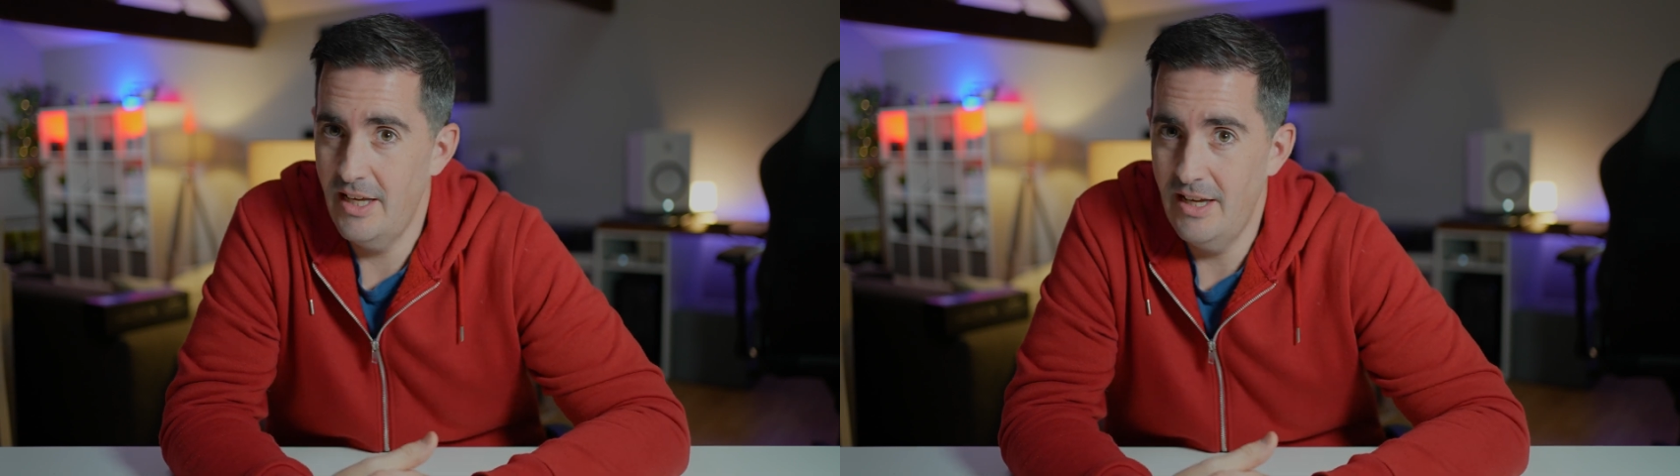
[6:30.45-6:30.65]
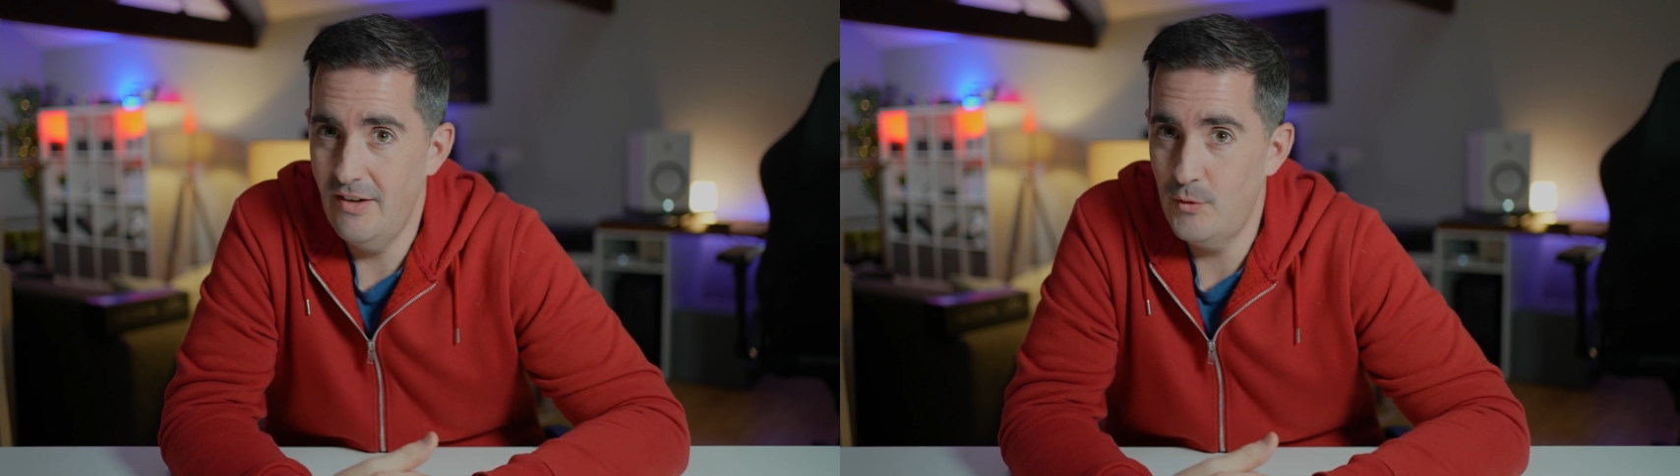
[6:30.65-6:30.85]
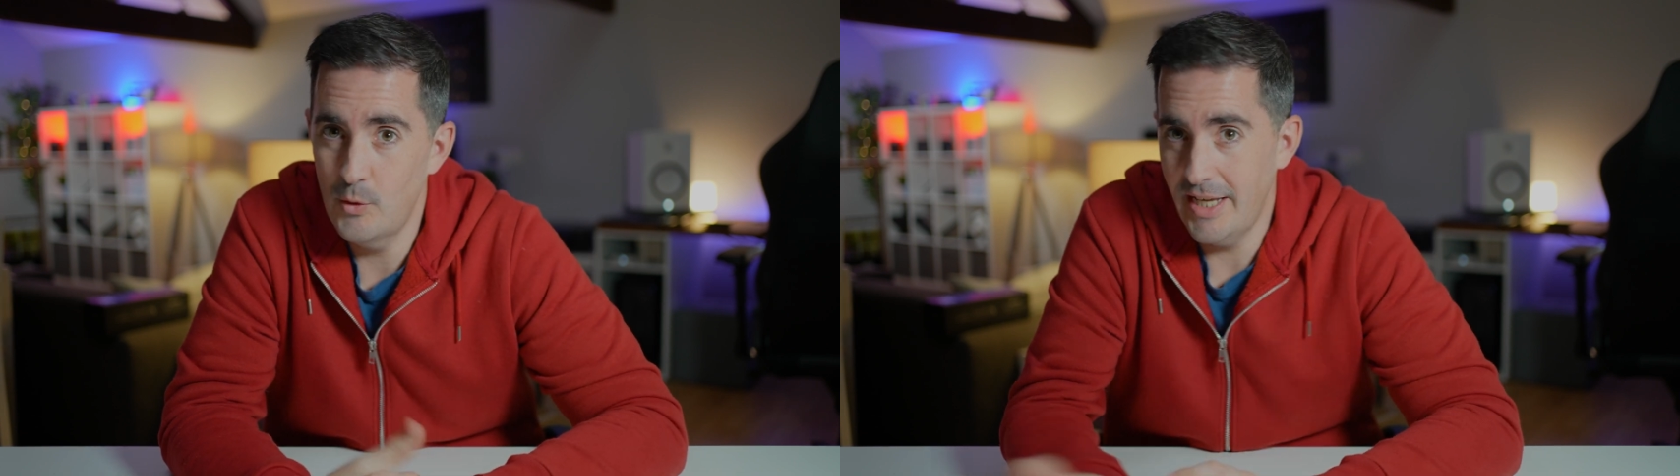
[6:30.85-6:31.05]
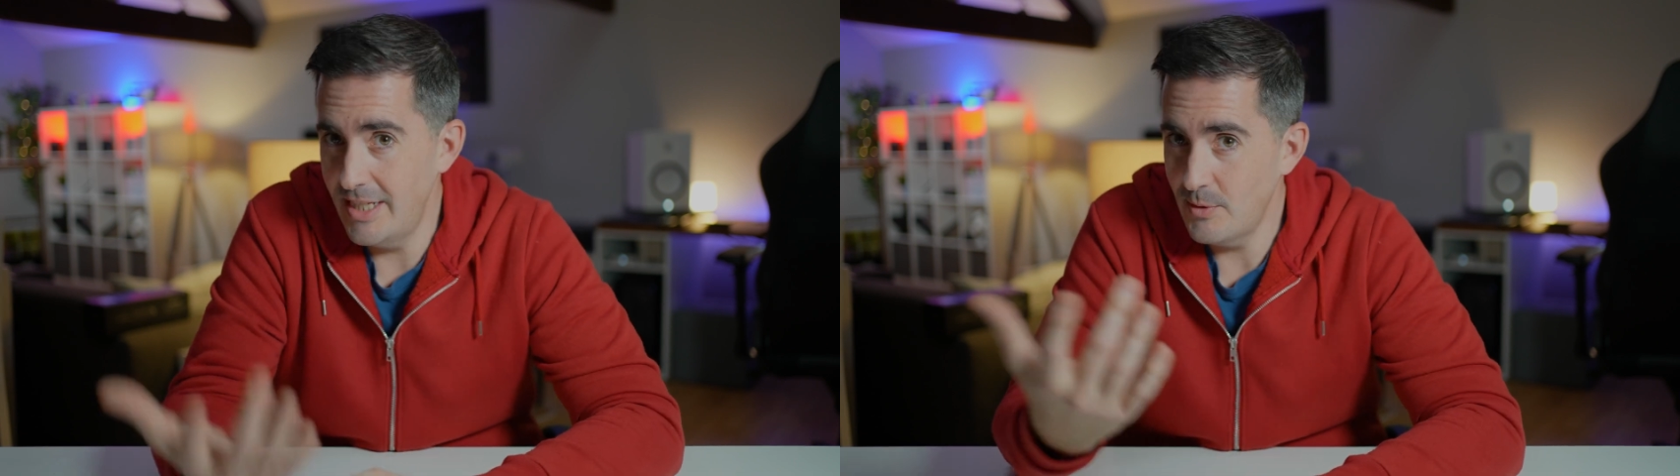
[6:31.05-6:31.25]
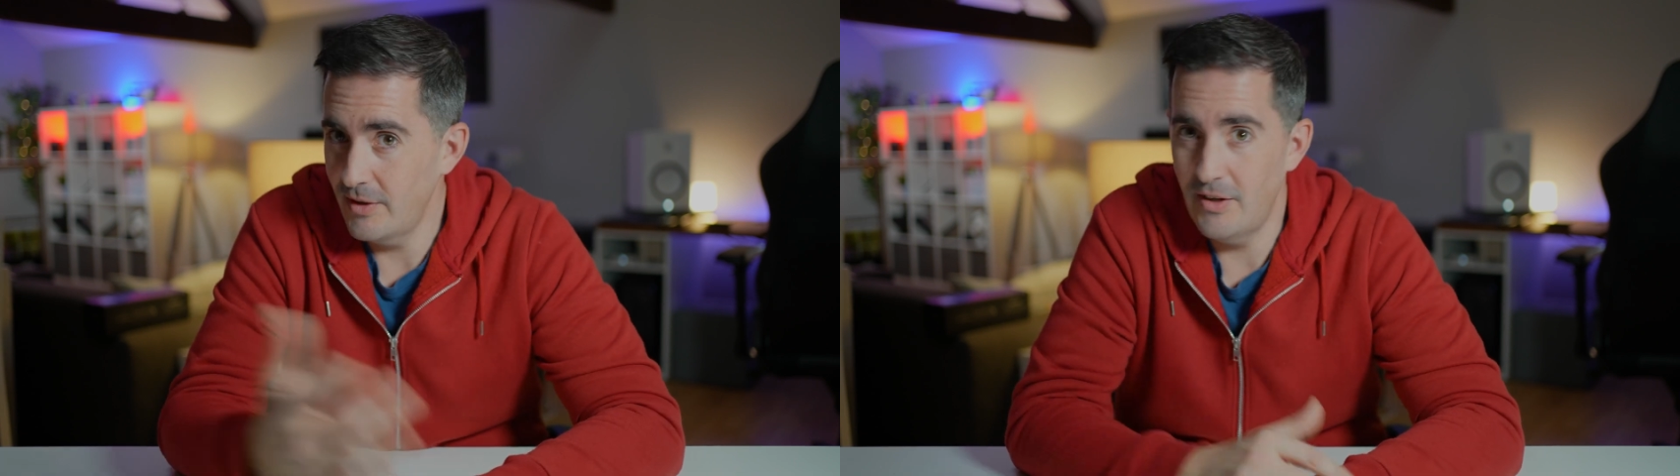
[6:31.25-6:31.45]

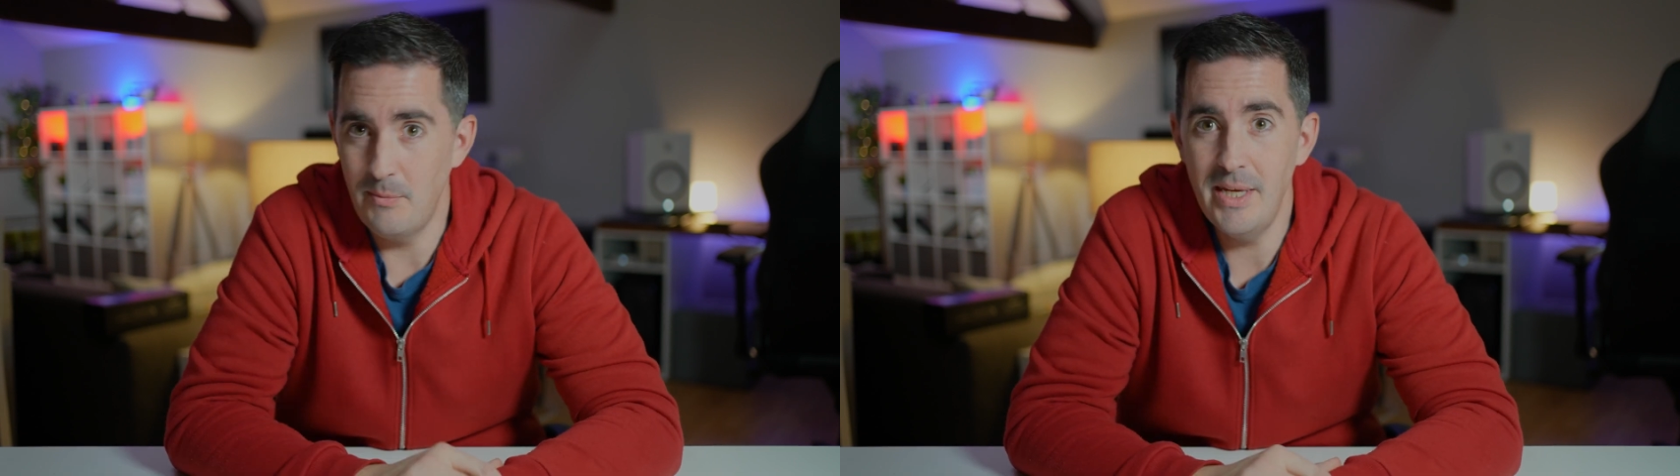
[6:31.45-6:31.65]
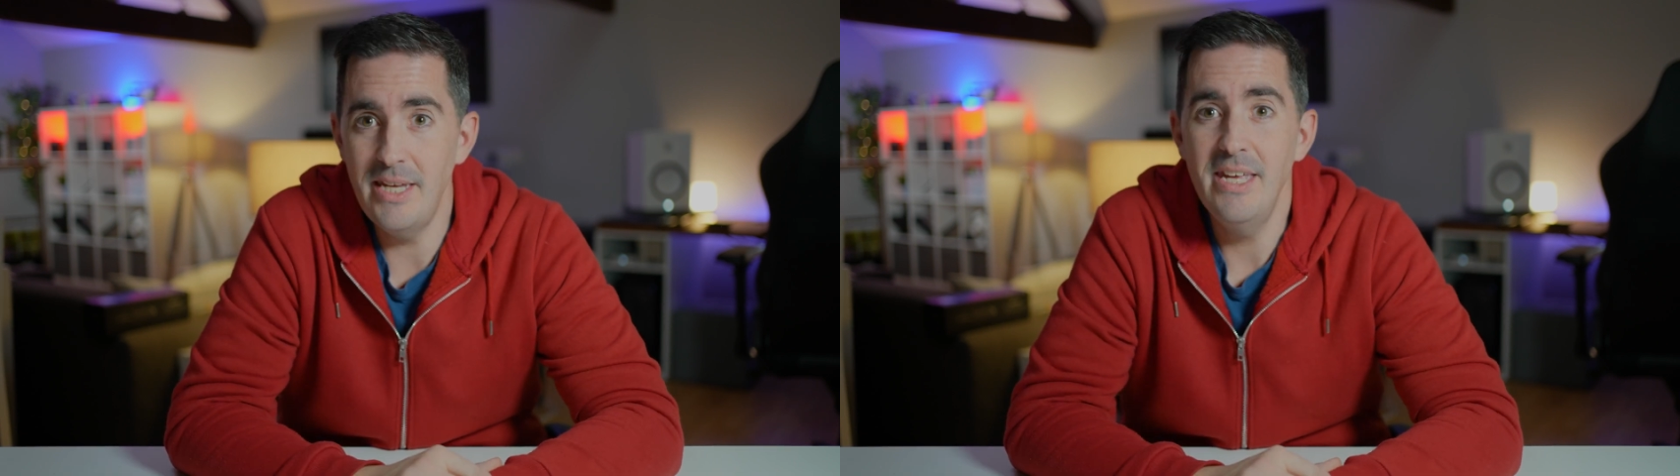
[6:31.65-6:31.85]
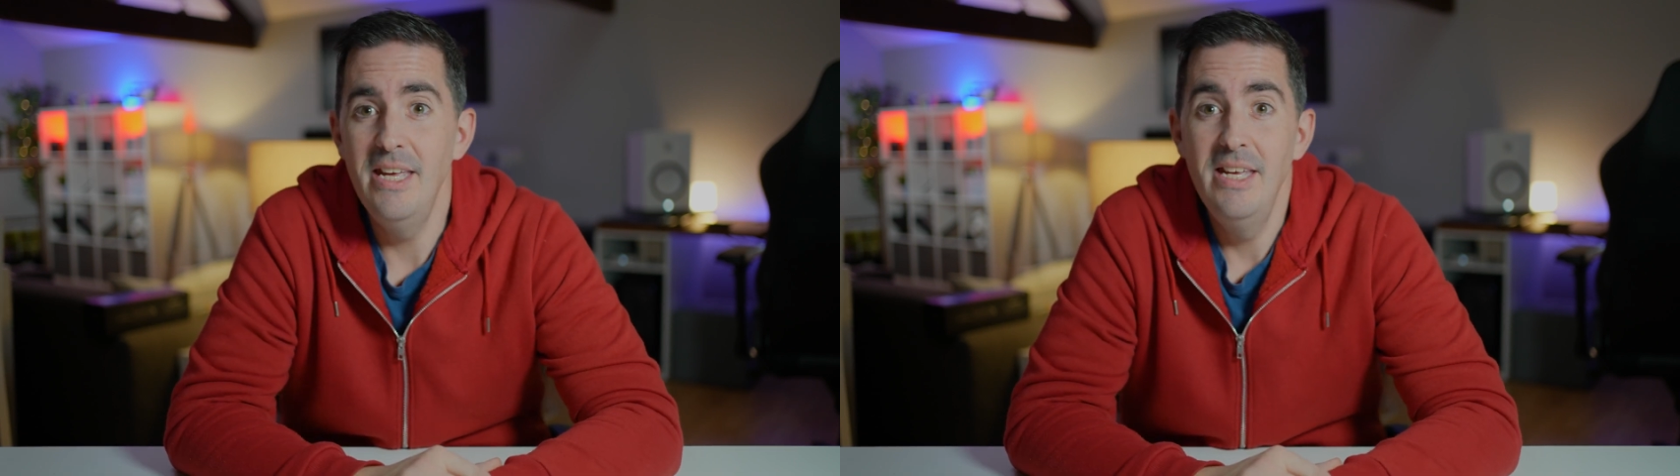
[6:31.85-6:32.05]
4K 25p.